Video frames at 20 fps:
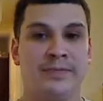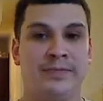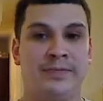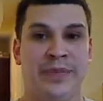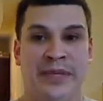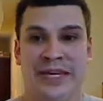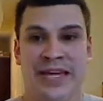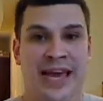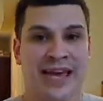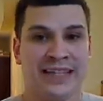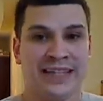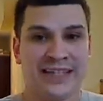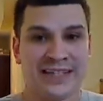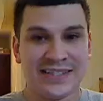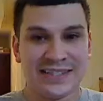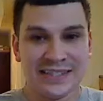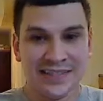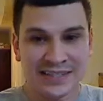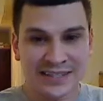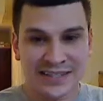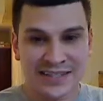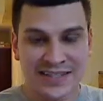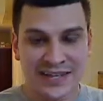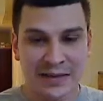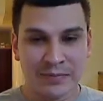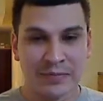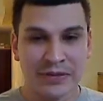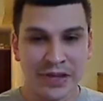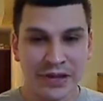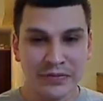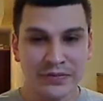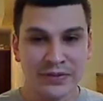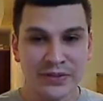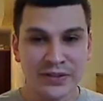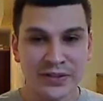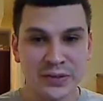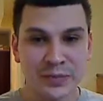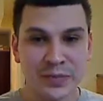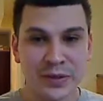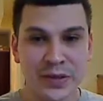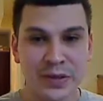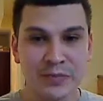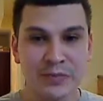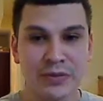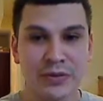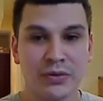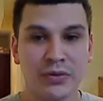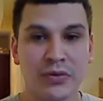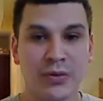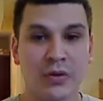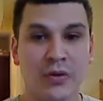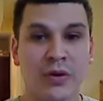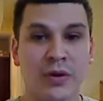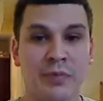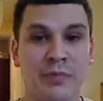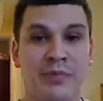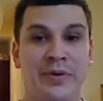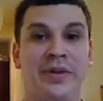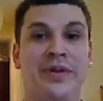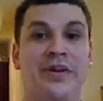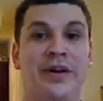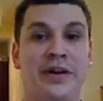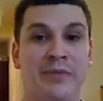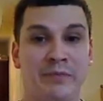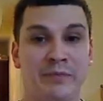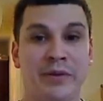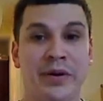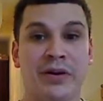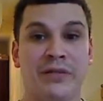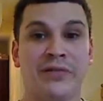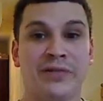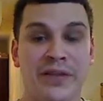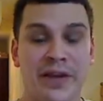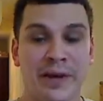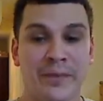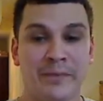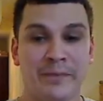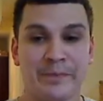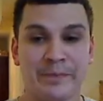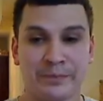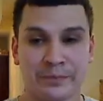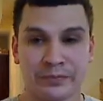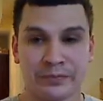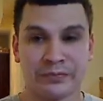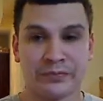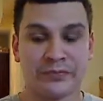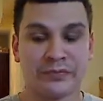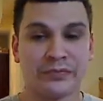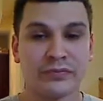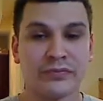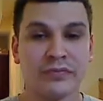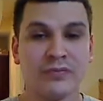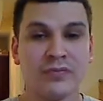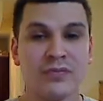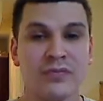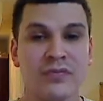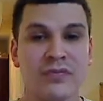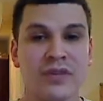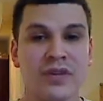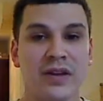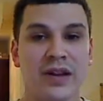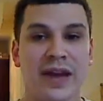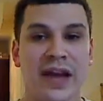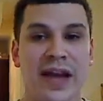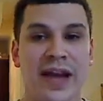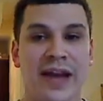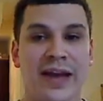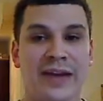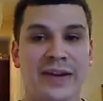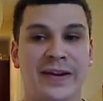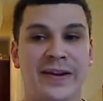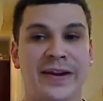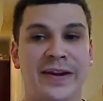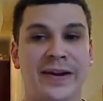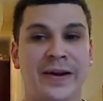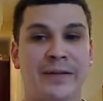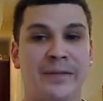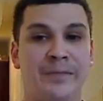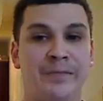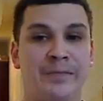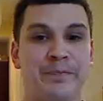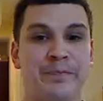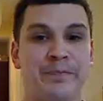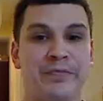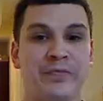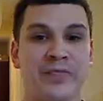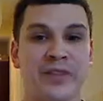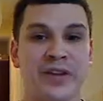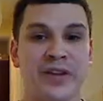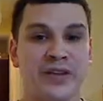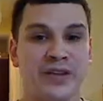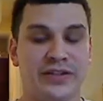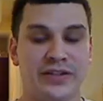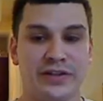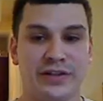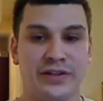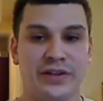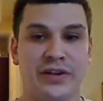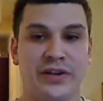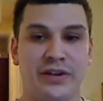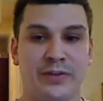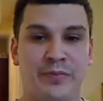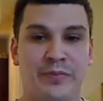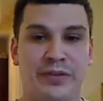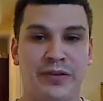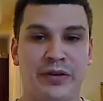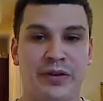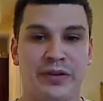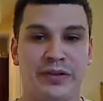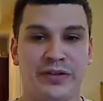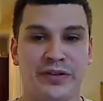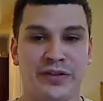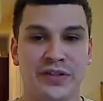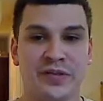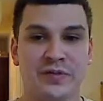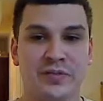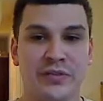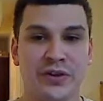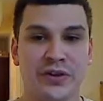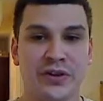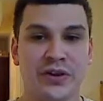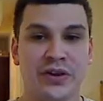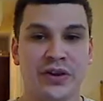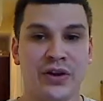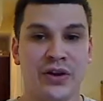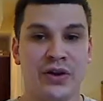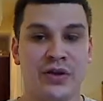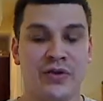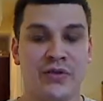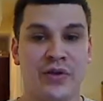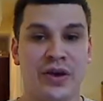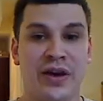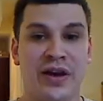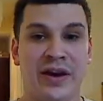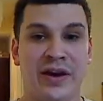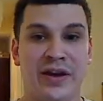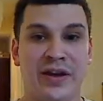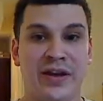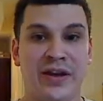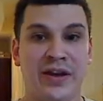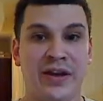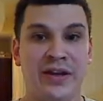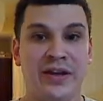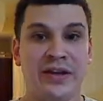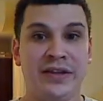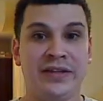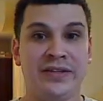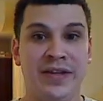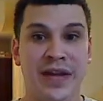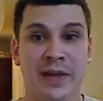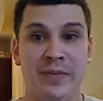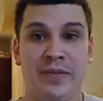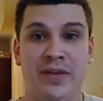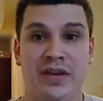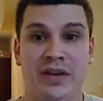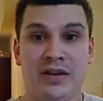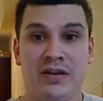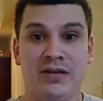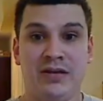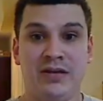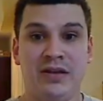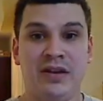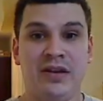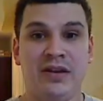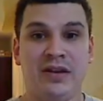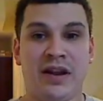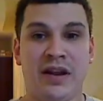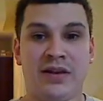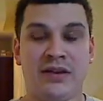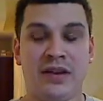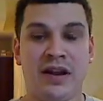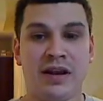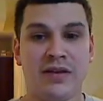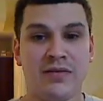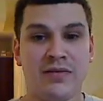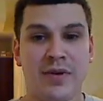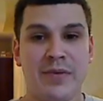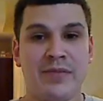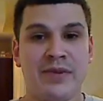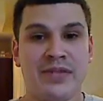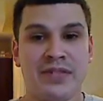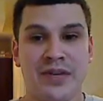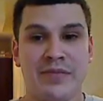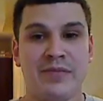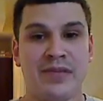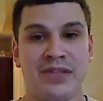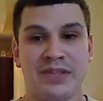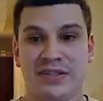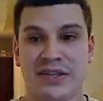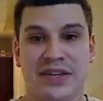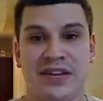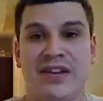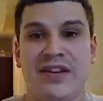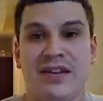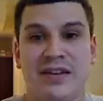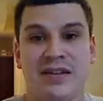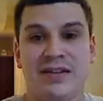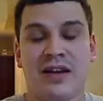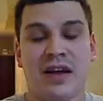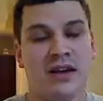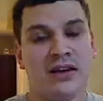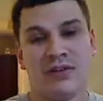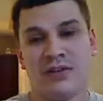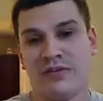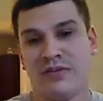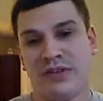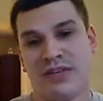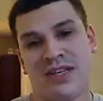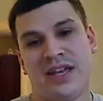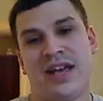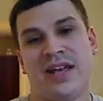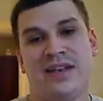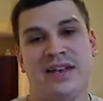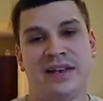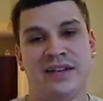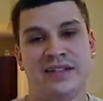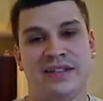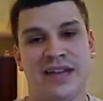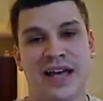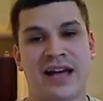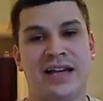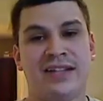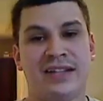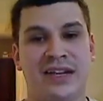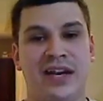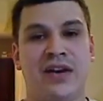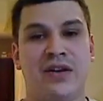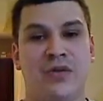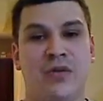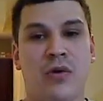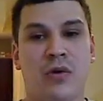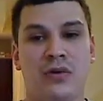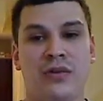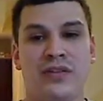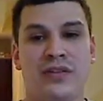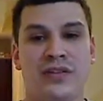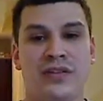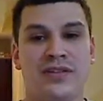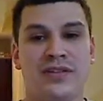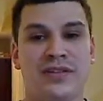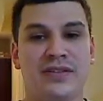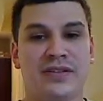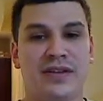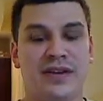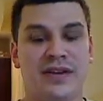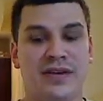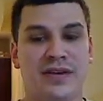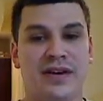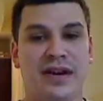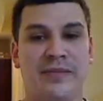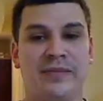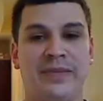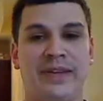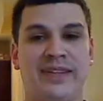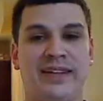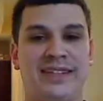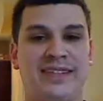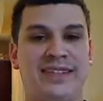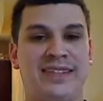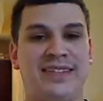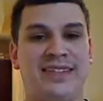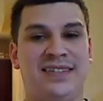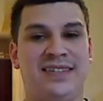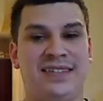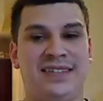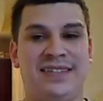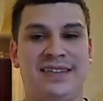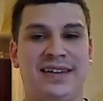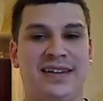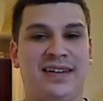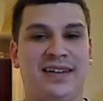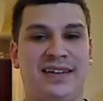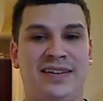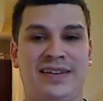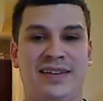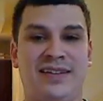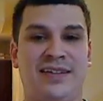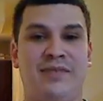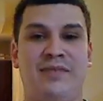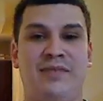be at least on the same level as people or be above them. And there's another part in this book where Damian. Now you gotta remember, Damian's a kid. I don't know exactly how old he is. I'm guessing he's like